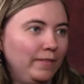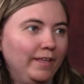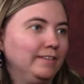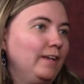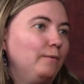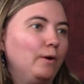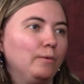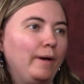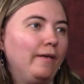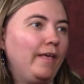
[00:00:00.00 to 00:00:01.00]
things I wrote
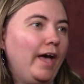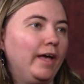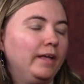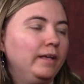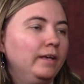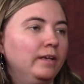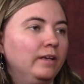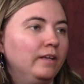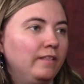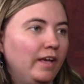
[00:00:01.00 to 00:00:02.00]
about
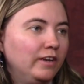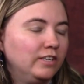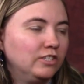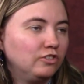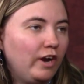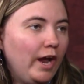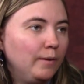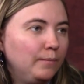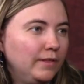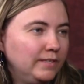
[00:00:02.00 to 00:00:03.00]
that
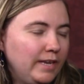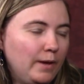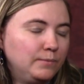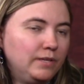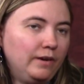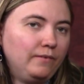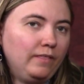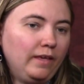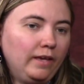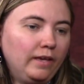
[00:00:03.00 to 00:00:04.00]
describe the steps and
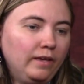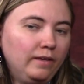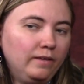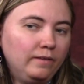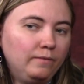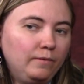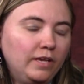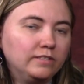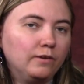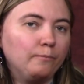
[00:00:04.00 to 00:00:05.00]
everything,
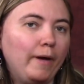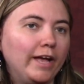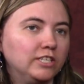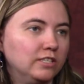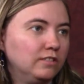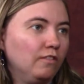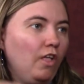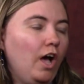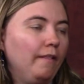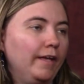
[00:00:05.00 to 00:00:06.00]
because it matches the
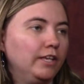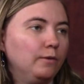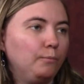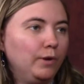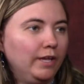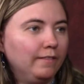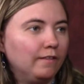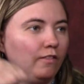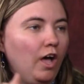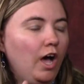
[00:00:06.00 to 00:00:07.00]
law. Like you bring in
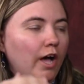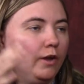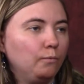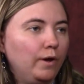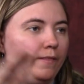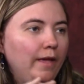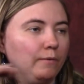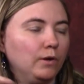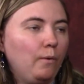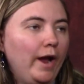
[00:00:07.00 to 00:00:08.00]
the law and what they
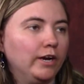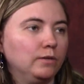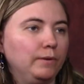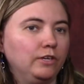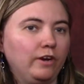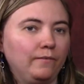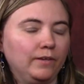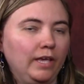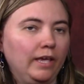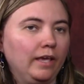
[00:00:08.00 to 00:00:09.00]
require to be
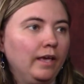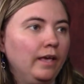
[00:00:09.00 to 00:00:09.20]
trafficking